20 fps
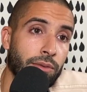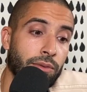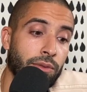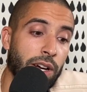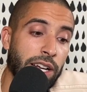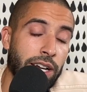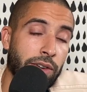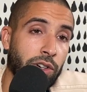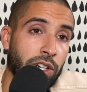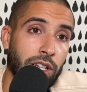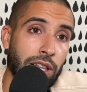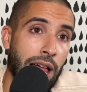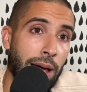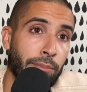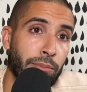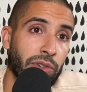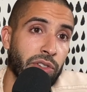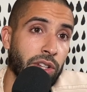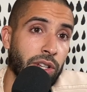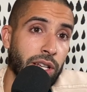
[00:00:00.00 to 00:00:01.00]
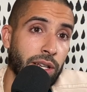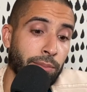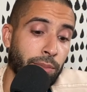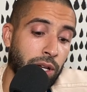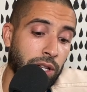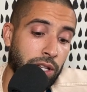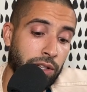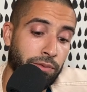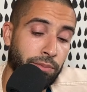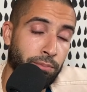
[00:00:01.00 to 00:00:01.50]
I never clapped Brazilian butt
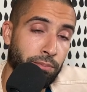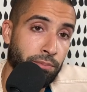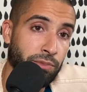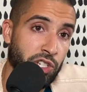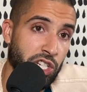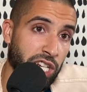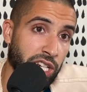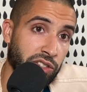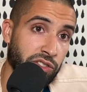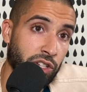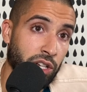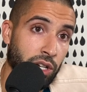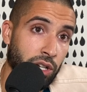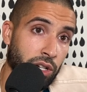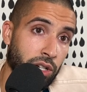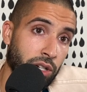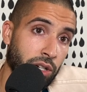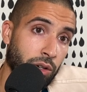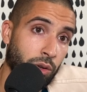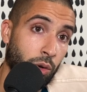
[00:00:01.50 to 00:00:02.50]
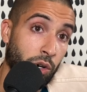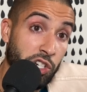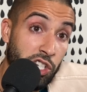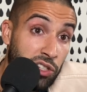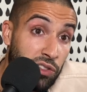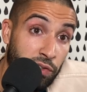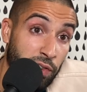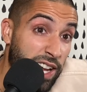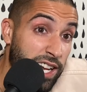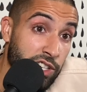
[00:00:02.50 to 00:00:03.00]
lift cheeks or
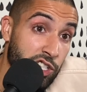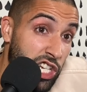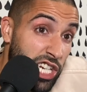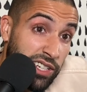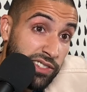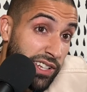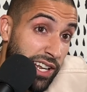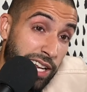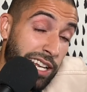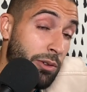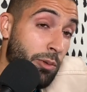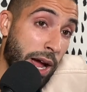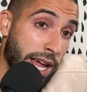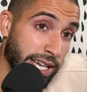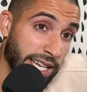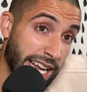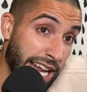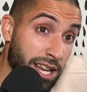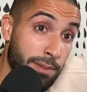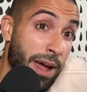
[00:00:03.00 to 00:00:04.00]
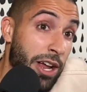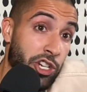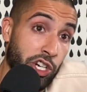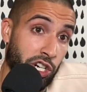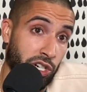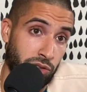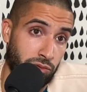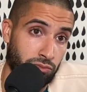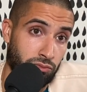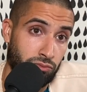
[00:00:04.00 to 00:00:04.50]
just fake cheeks in any way, in any measure.
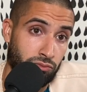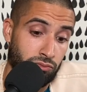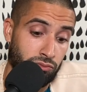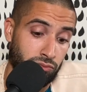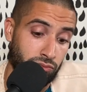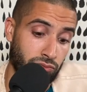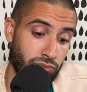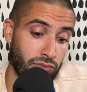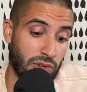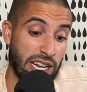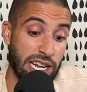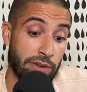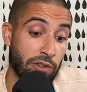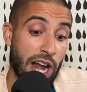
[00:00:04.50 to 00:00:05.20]
I never